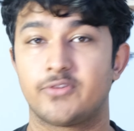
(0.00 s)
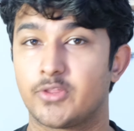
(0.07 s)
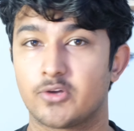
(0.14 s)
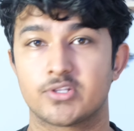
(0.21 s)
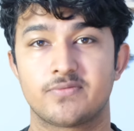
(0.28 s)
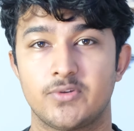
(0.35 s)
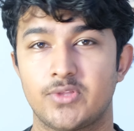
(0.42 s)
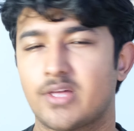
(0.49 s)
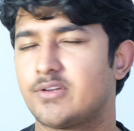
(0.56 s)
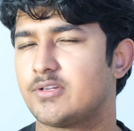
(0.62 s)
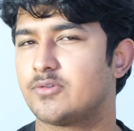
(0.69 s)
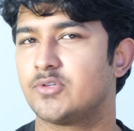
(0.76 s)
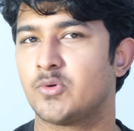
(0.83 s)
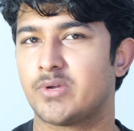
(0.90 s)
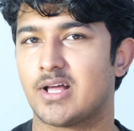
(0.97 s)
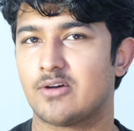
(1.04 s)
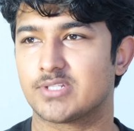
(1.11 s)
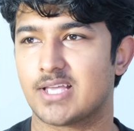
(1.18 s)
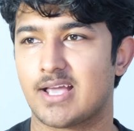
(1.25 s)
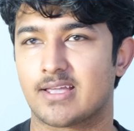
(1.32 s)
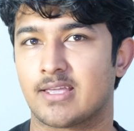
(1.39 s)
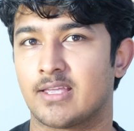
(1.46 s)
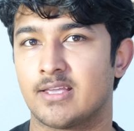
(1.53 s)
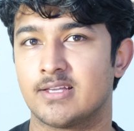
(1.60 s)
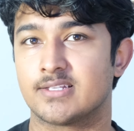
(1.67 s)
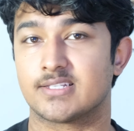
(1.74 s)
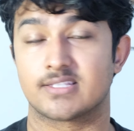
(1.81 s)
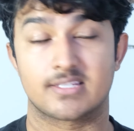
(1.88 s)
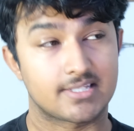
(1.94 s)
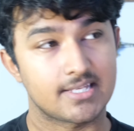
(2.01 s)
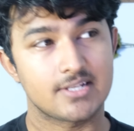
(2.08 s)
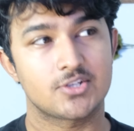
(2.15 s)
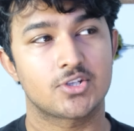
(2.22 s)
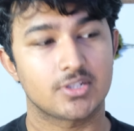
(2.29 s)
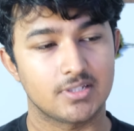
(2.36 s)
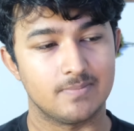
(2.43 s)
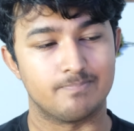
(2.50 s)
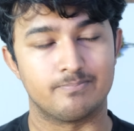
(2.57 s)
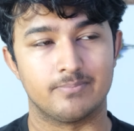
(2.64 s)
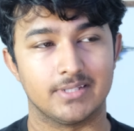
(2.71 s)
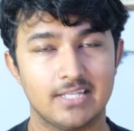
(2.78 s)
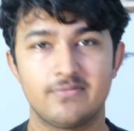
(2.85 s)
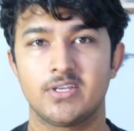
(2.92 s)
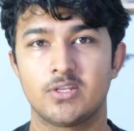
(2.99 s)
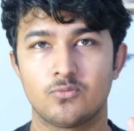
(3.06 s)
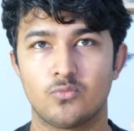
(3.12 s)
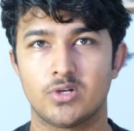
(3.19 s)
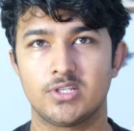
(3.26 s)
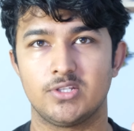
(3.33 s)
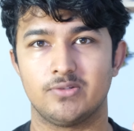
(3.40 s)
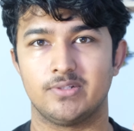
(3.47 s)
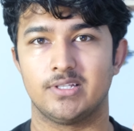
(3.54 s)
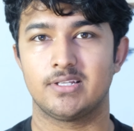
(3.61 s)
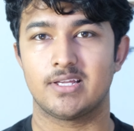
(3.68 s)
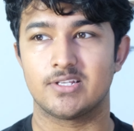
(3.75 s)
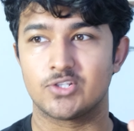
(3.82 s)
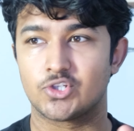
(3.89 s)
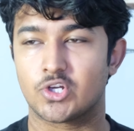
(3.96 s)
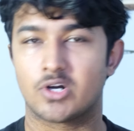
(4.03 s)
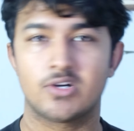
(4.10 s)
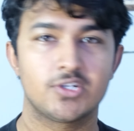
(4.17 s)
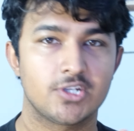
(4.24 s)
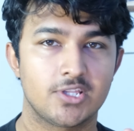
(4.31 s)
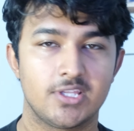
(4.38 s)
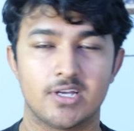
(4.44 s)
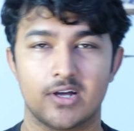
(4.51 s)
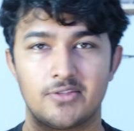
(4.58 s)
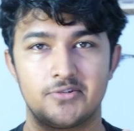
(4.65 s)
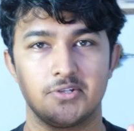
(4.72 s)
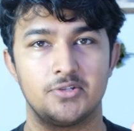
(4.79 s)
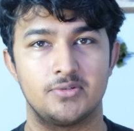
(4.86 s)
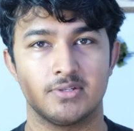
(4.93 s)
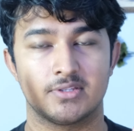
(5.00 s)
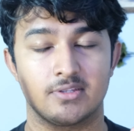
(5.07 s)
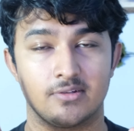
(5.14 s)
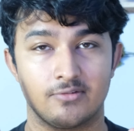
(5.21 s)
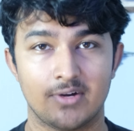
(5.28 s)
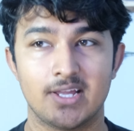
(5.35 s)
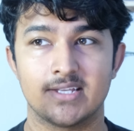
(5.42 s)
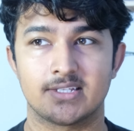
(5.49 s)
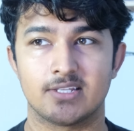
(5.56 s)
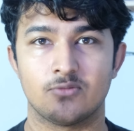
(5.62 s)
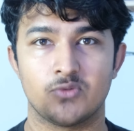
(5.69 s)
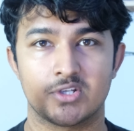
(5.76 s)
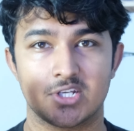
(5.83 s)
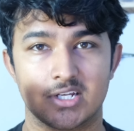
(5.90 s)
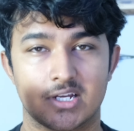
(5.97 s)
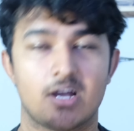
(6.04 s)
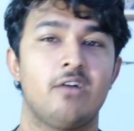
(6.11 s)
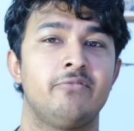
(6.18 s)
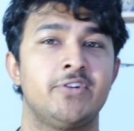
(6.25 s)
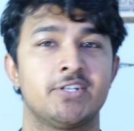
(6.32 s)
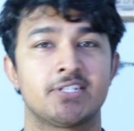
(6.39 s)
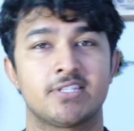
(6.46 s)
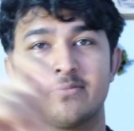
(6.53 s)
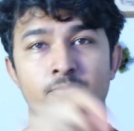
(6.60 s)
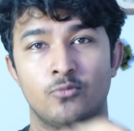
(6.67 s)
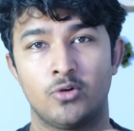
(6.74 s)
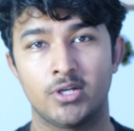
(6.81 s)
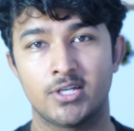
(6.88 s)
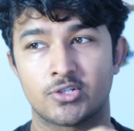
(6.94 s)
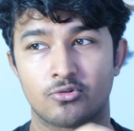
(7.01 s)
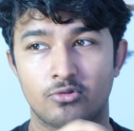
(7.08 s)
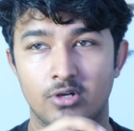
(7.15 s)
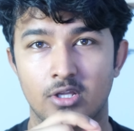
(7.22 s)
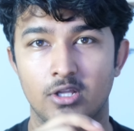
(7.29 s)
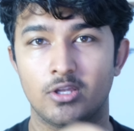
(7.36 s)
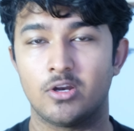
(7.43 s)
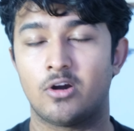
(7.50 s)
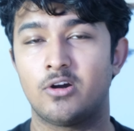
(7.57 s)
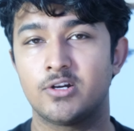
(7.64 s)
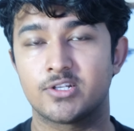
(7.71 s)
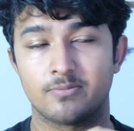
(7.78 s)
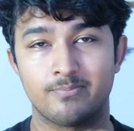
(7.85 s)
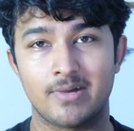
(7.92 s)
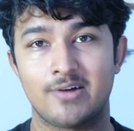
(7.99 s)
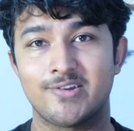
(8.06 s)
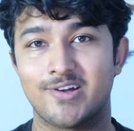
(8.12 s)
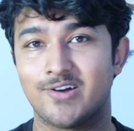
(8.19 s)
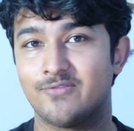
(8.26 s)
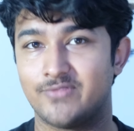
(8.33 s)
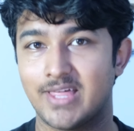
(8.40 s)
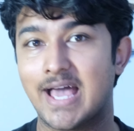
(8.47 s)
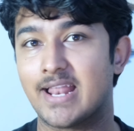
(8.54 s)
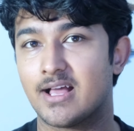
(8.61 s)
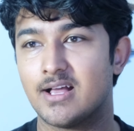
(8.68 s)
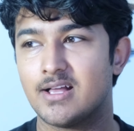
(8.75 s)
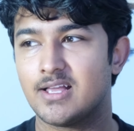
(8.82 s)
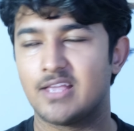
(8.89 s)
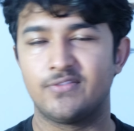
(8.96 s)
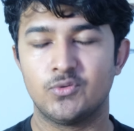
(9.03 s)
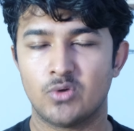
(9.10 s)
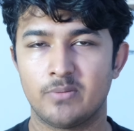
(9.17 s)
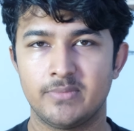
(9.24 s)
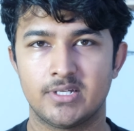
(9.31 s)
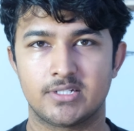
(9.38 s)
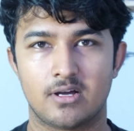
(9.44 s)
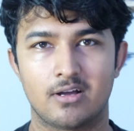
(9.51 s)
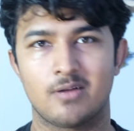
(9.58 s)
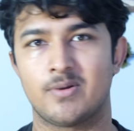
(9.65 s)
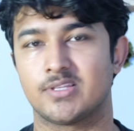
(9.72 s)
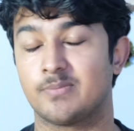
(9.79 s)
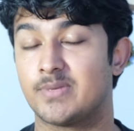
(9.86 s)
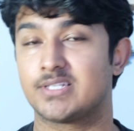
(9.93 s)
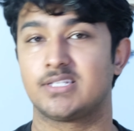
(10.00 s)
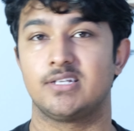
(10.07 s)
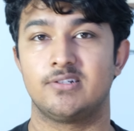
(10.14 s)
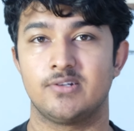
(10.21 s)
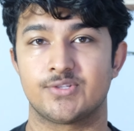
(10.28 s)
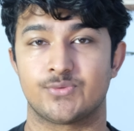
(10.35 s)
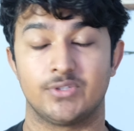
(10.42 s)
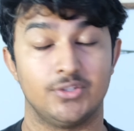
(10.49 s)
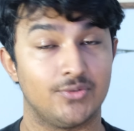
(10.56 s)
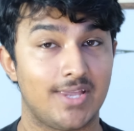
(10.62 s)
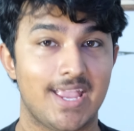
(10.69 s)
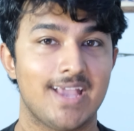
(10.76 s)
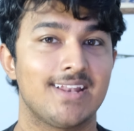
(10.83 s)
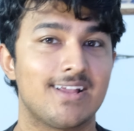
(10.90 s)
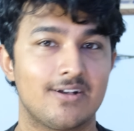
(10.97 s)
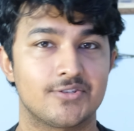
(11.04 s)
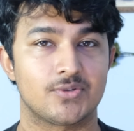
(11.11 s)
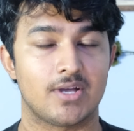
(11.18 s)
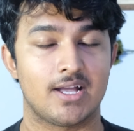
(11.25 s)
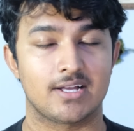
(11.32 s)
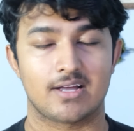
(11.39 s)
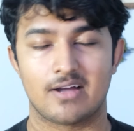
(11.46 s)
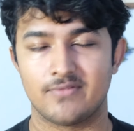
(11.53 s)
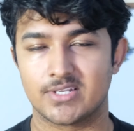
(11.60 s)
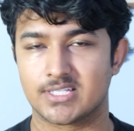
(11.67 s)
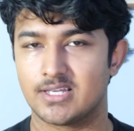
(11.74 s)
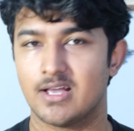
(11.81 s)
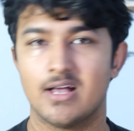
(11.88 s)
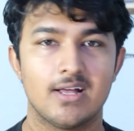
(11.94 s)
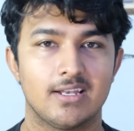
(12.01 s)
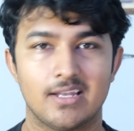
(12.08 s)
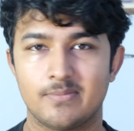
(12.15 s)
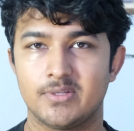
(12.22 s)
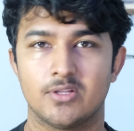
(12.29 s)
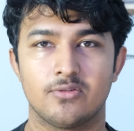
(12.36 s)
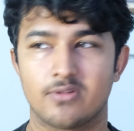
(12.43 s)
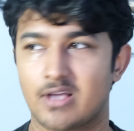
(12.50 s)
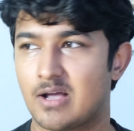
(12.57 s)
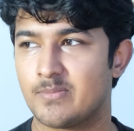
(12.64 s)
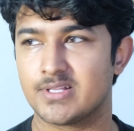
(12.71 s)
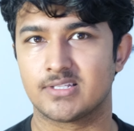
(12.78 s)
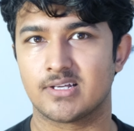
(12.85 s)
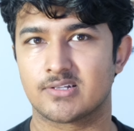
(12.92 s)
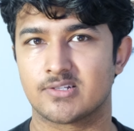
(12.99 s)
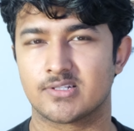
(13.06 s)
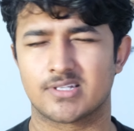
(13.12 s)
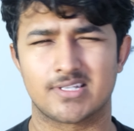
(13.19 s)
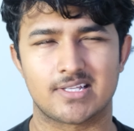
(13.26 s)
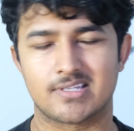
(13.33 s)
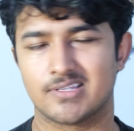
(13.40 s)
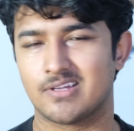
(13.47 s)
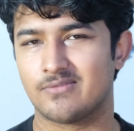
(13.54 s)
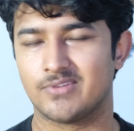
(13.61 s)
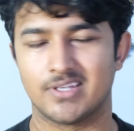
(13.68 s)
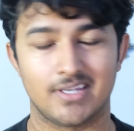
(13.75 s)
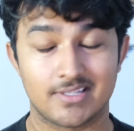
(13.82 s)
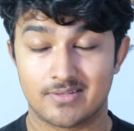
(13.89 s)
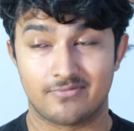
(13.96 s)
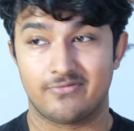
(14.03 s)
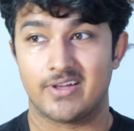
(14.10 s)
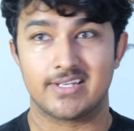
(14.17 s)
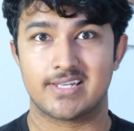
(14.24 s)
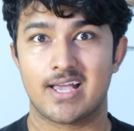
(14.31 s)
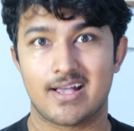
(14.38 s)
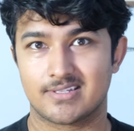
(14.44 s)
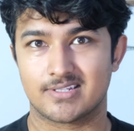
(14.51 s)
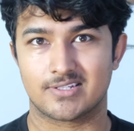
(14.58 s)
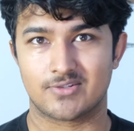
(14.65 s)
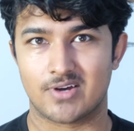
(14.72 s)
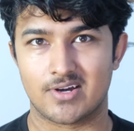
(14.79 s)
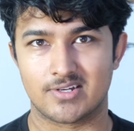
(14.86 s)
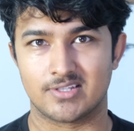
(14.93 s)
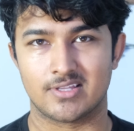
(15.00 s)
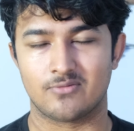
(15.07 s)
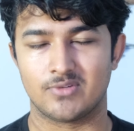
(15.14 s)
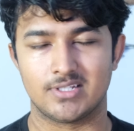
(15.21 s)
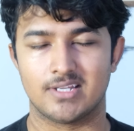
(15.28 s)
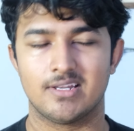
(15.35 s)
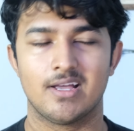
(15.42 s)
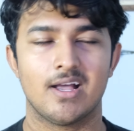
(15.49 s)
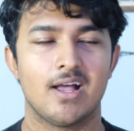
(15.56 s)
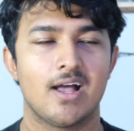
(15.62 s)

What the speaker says: those of you that don't know what house hacking is, it's essentially living in one unit and charging the other unit the rent in which it covers the mortgage or a large amount of that. If you want me to talk about the best areas where you can house hack, obviously let me know in the comment sections because it's a fantastic strategy that we did.